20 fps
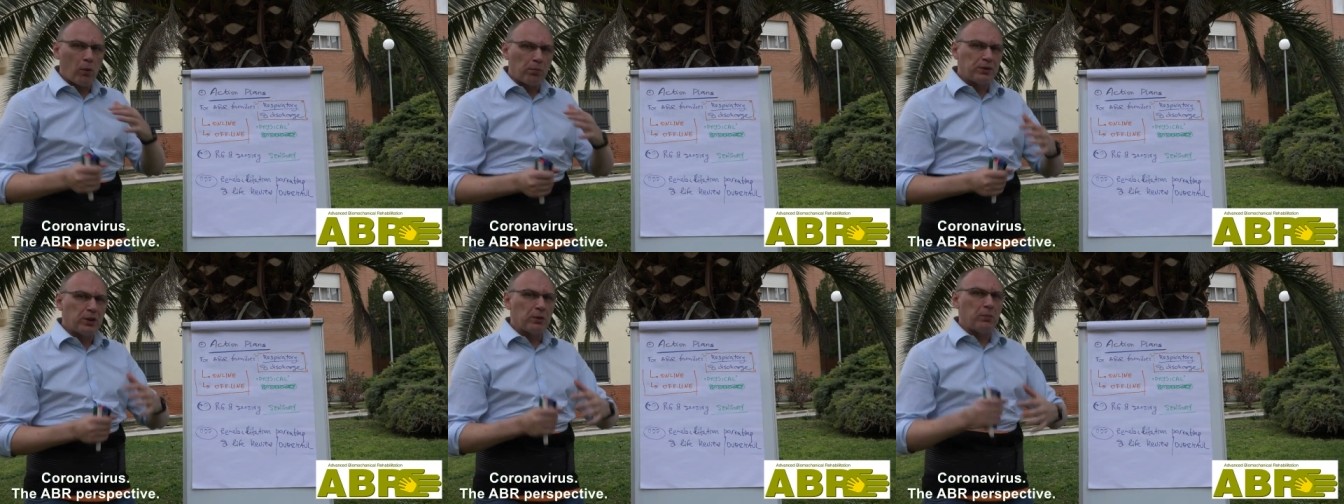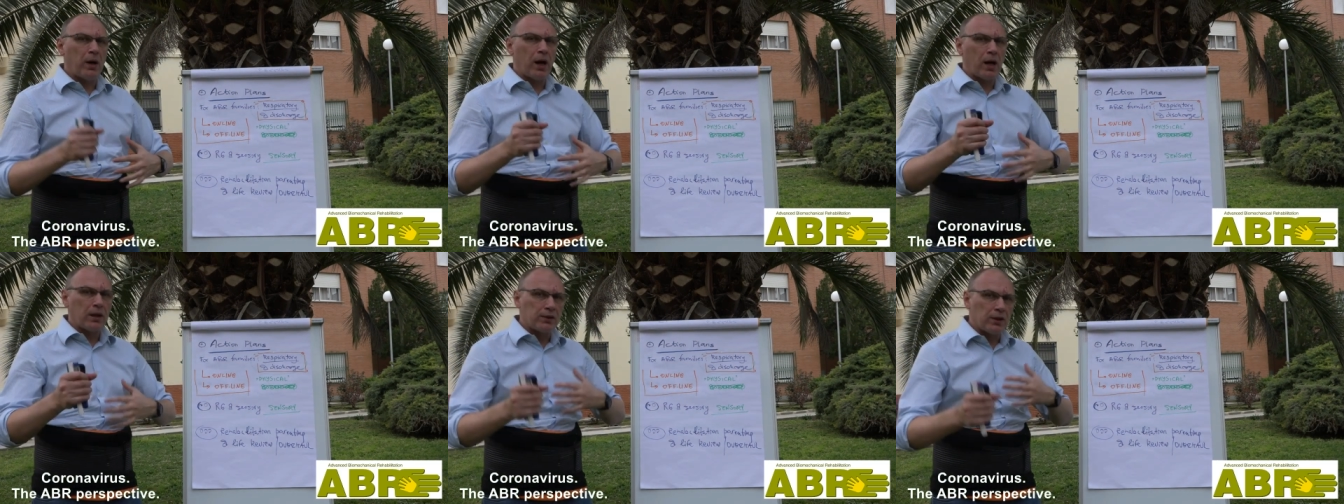
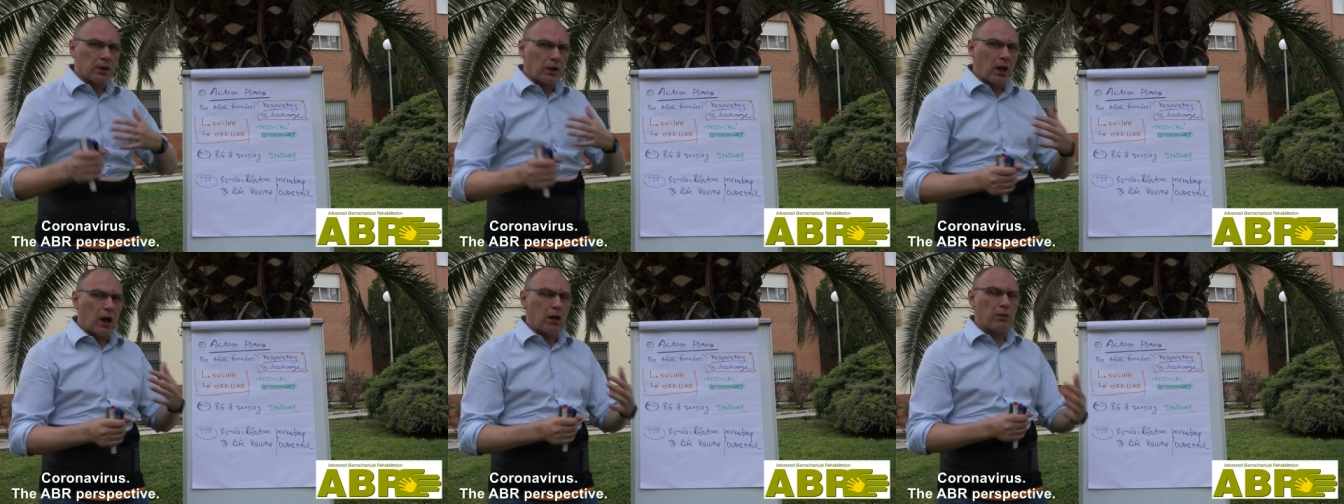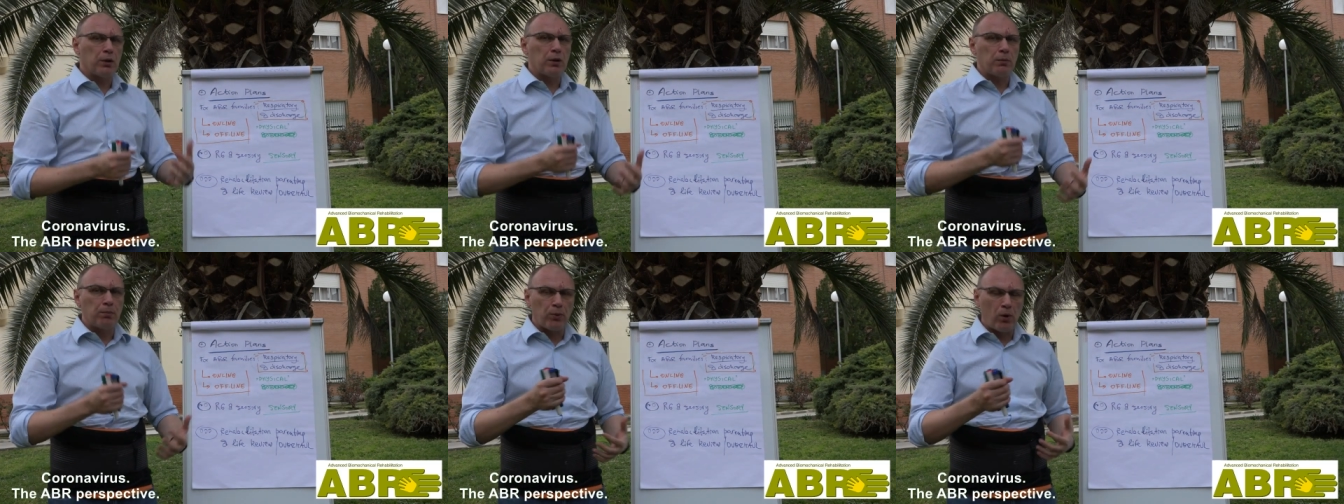optimize the
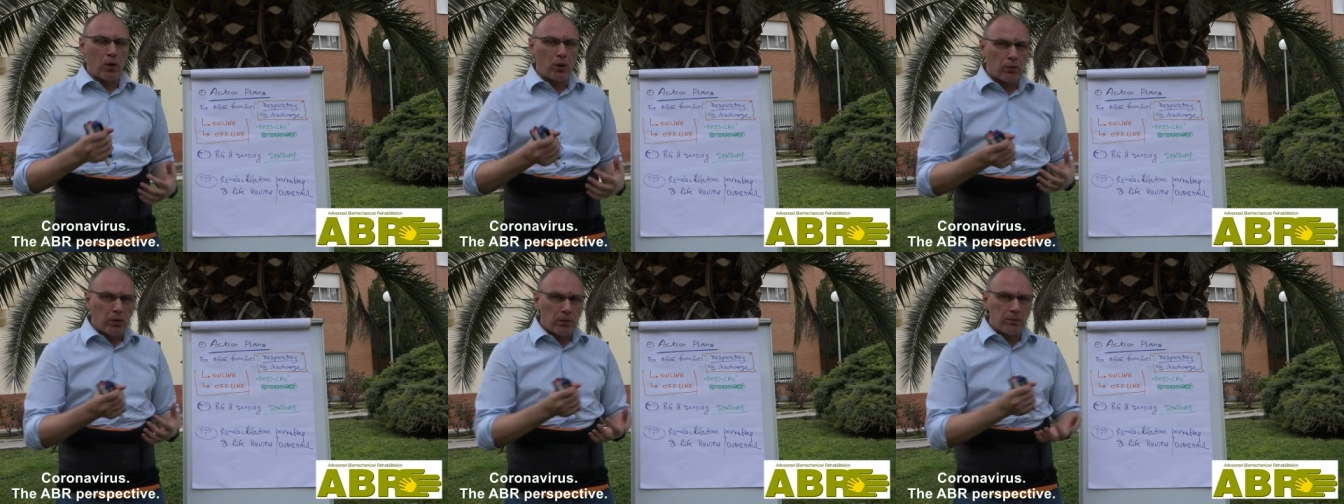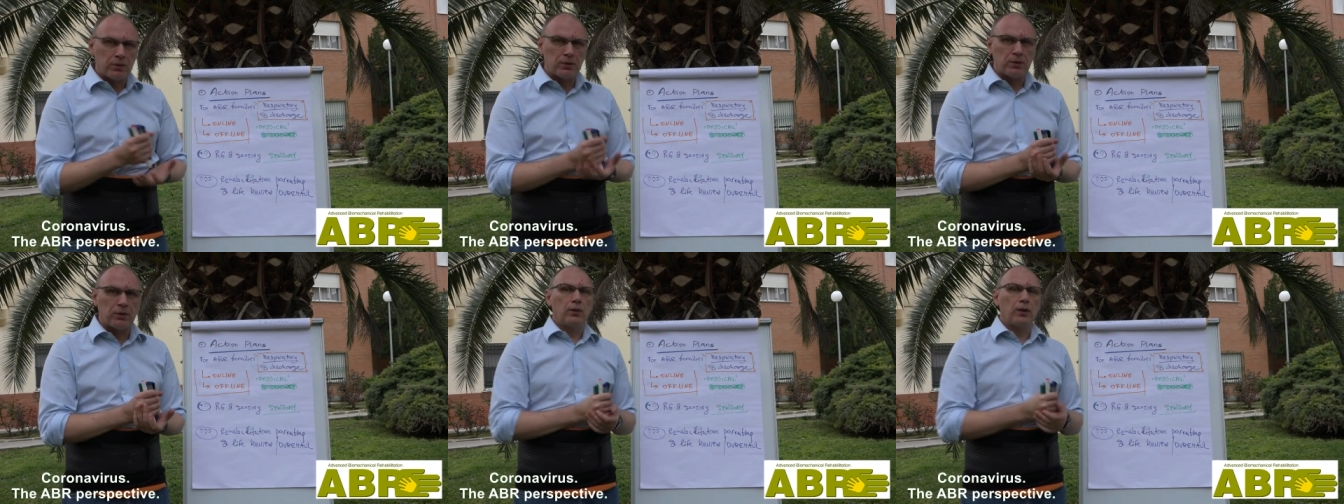current
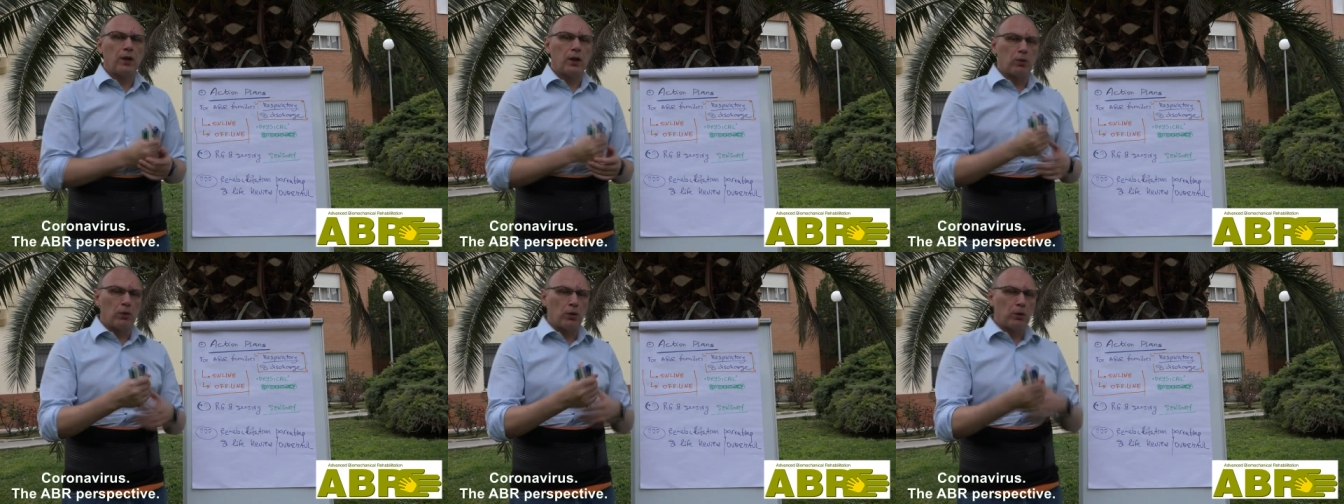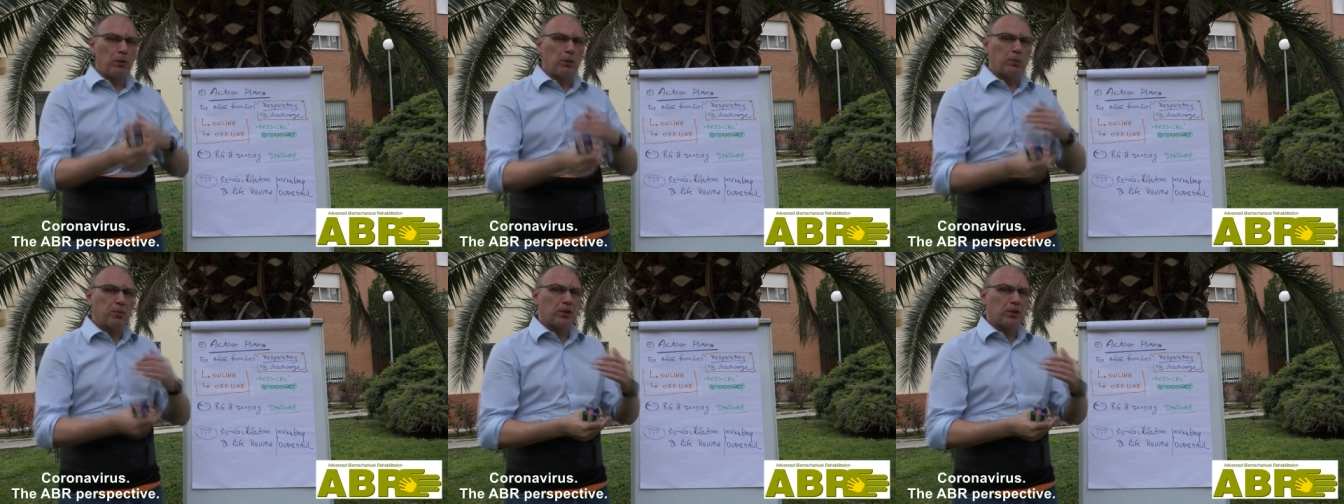programs that we'll be